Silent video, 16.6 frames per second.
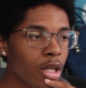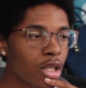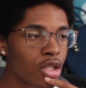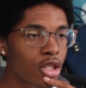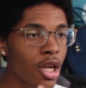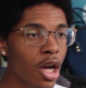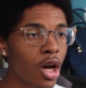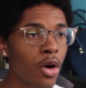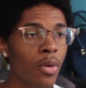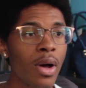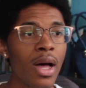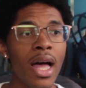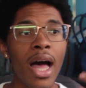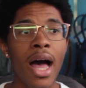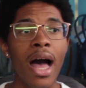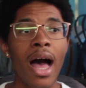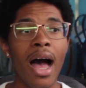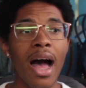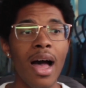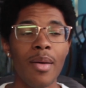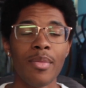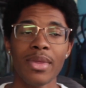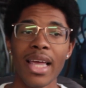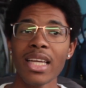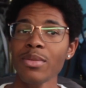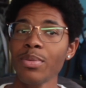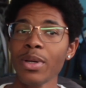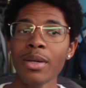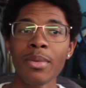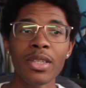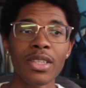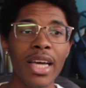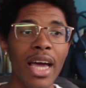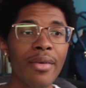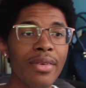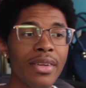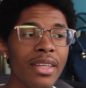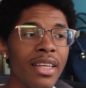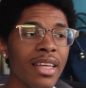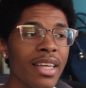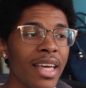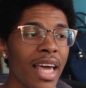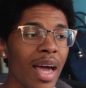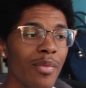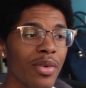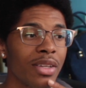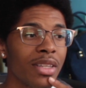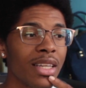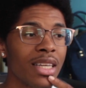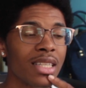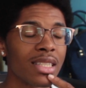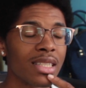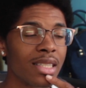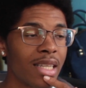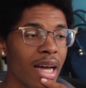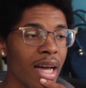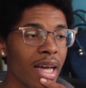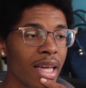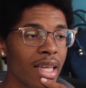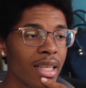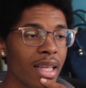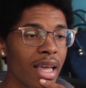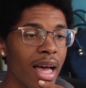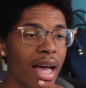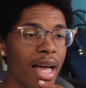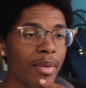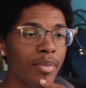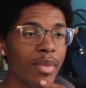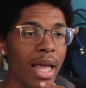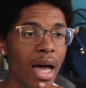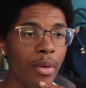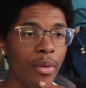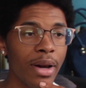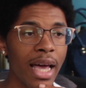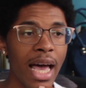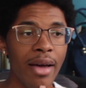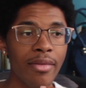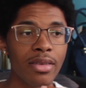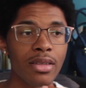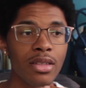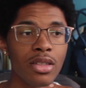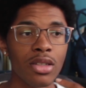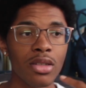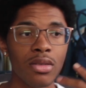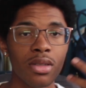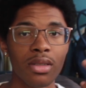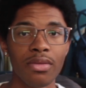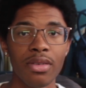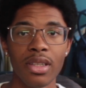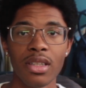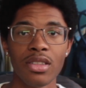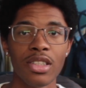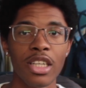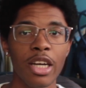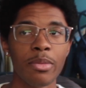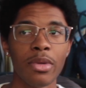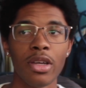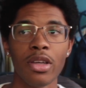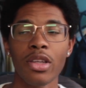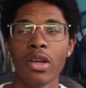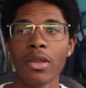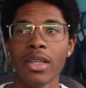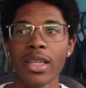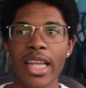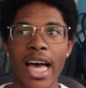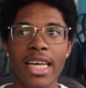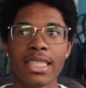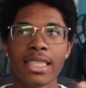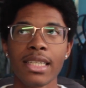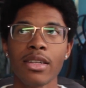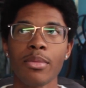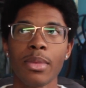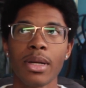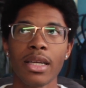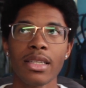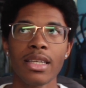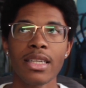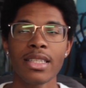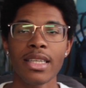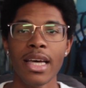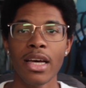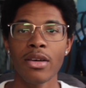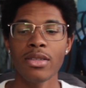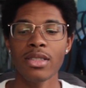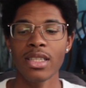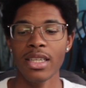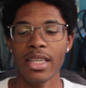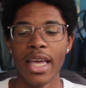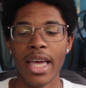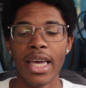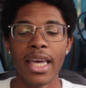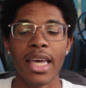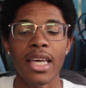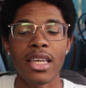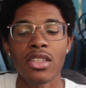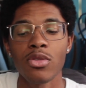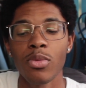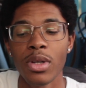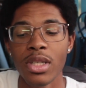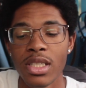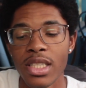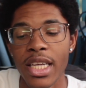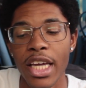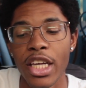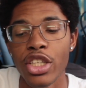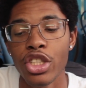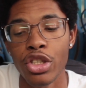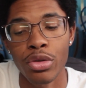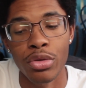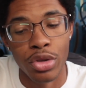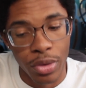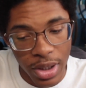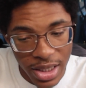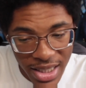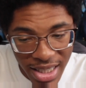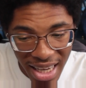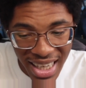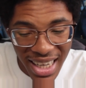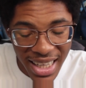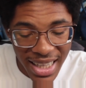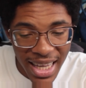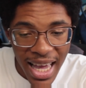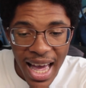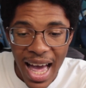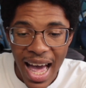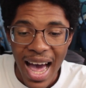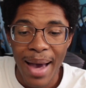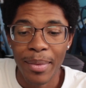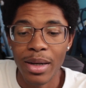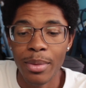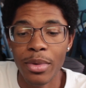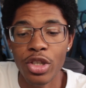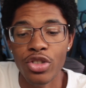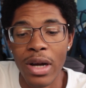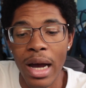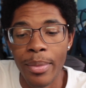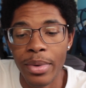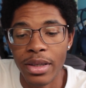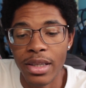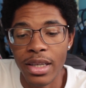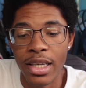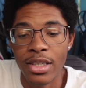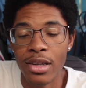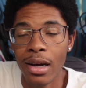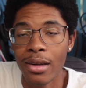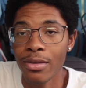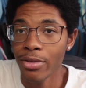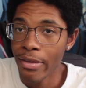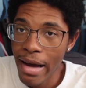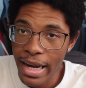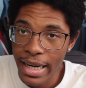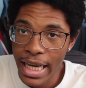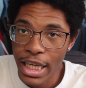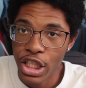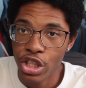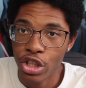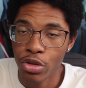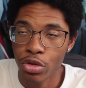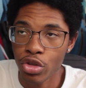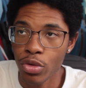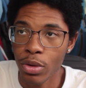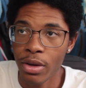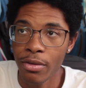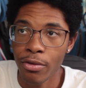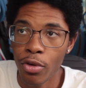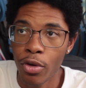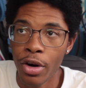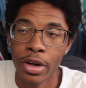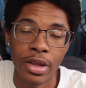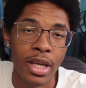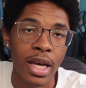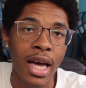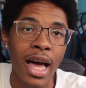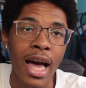So that's pretty much everything. Everything's done. Now what I have to do is finish up, you know, the last little minute details. Today is Wednesday, June 22nd. I'm going to be dropping these on Friday, June 24th.